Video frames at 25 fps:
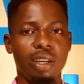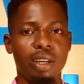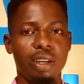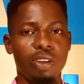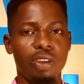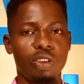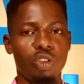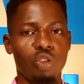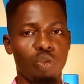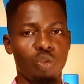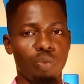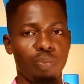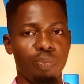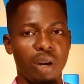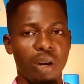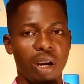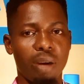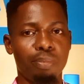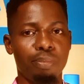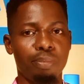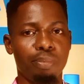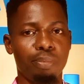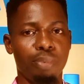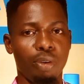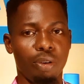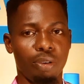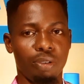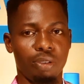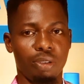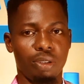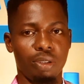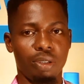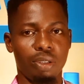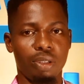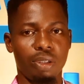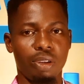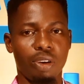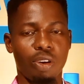superb bond
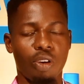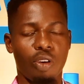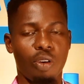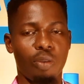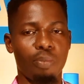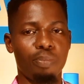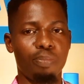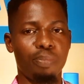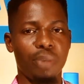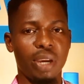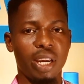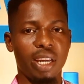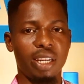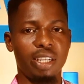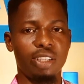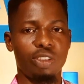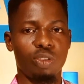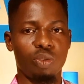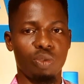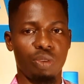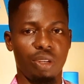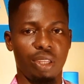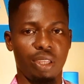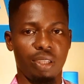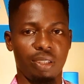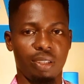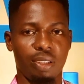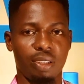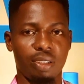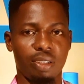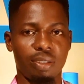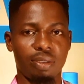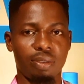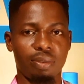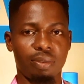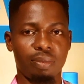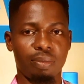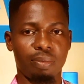compared to this.
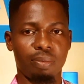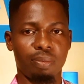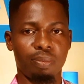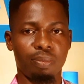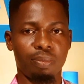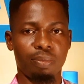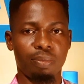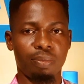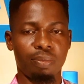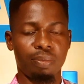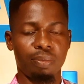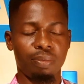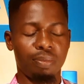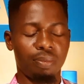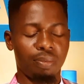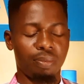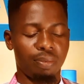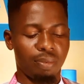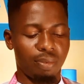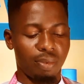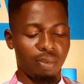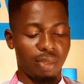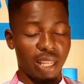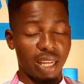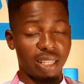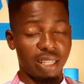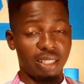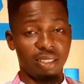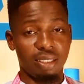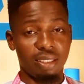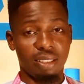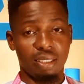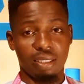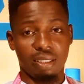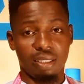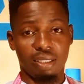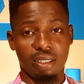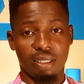That is
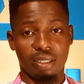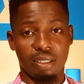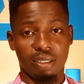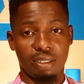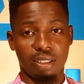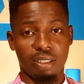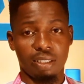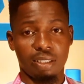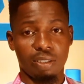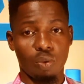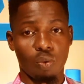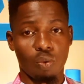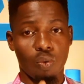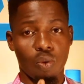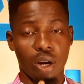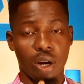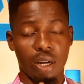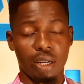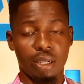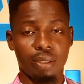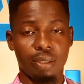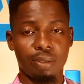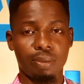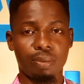the secret one.